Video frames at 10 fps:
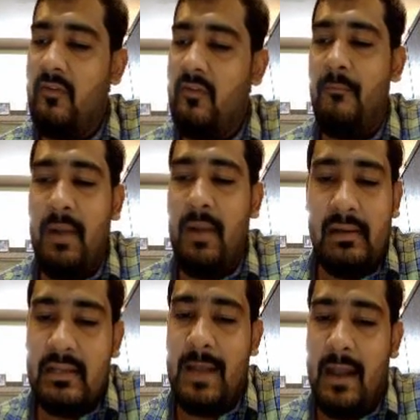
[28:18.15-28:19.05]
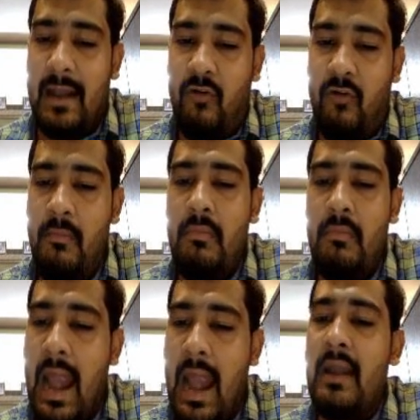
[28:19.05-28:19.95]
We have built this platform
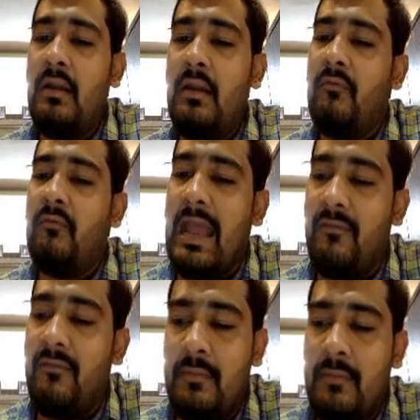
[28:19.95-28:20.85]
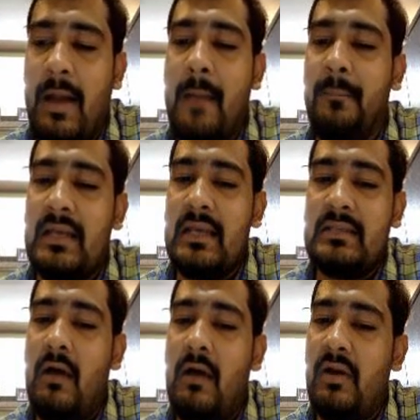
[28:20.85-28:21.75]
and we haven't bypassed
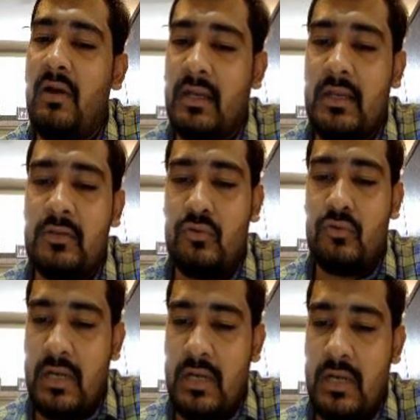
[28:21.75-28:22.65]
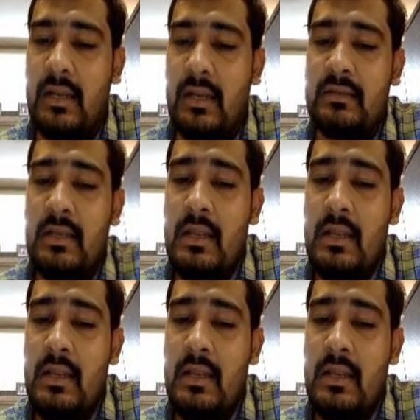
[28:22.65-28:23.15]
our trainings to junior trainers.